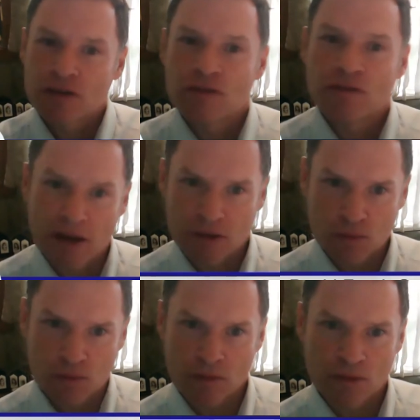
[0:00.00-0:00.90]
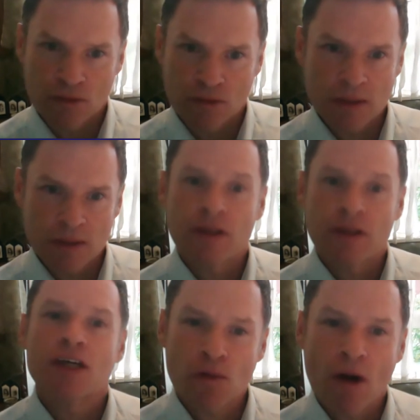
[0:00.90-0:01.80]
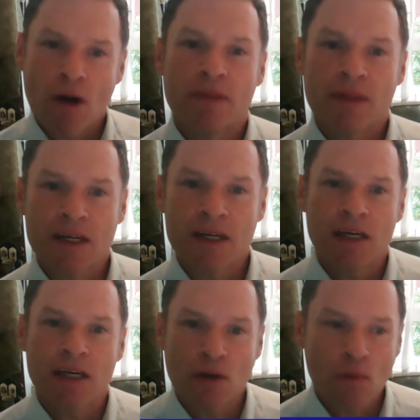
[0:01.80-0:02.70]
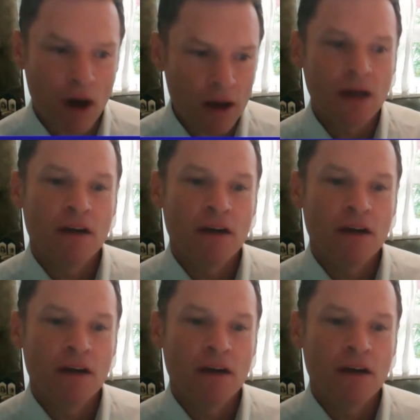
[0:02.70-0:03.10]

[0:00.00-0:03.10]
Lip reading: do values work with those people. They show up and they say, you know what,